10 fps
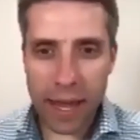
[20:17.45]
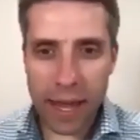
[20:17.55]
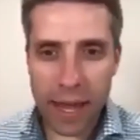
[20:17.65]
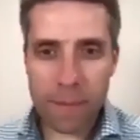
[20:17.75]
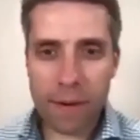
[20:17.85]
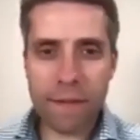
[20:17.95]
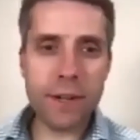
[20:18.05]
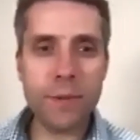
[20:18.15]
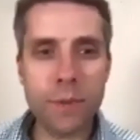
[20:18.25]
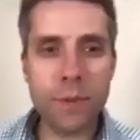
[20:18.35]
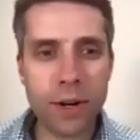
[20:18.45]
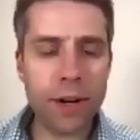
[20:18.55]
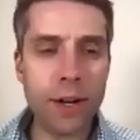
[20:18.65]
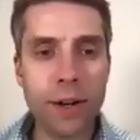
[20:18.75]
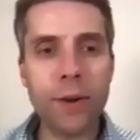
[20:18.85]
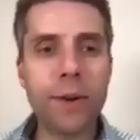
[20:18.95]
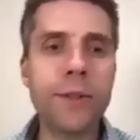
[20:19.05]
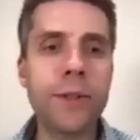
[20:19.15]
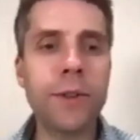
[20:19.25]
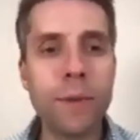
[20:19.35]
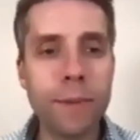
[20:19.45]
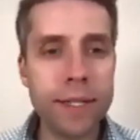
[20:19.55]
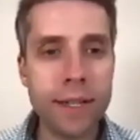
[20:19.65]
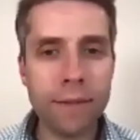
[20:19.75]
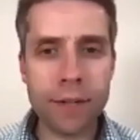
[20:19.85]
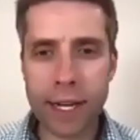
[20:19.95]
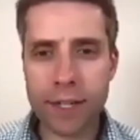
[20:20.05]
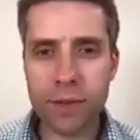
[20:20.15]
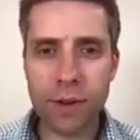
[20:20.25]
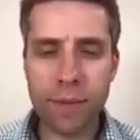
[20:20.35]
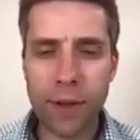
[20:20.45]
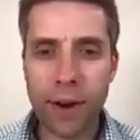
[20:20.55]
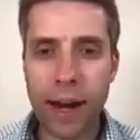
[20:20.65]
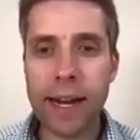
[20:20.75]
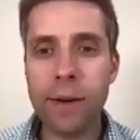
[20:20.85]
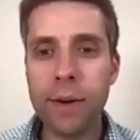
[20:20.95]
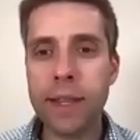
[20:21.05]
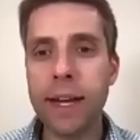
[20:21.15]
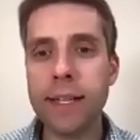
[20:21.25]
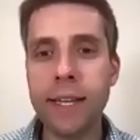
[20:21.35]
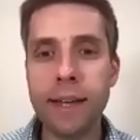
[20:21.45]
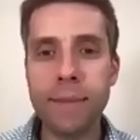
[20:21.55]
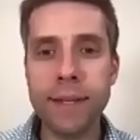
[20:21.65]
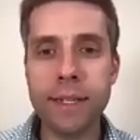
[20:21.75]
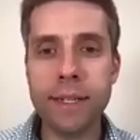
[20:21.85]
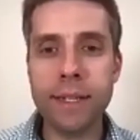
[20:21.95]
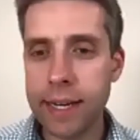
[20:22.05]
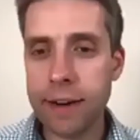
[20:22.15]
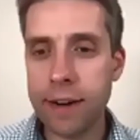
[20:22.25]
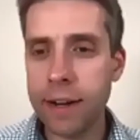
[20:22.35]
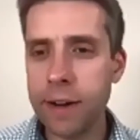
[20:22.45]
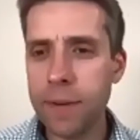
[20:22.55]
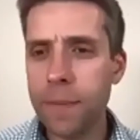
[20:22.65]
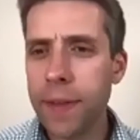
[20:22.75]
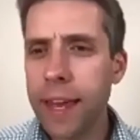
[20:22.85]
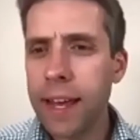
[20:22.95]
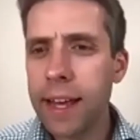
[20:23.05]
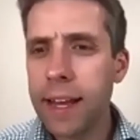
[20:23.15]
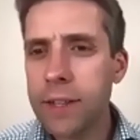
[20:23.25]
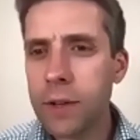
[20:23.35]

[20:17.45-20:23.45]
Mm-hmm. But first, we're going to go to Mrs. Evershed's group. They're hanging out with us in Mississauga, Ontario.